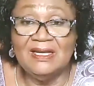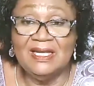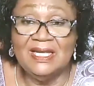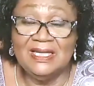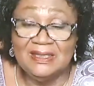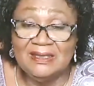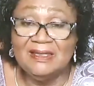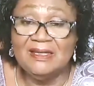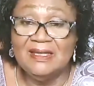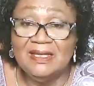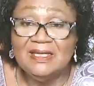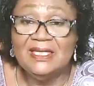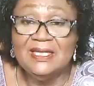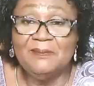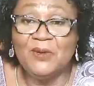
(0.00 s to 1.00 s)
in
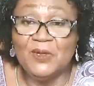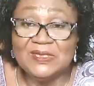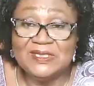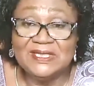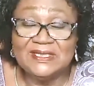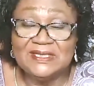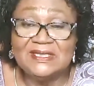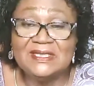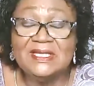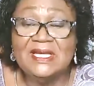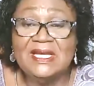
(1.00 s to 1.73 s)
the process,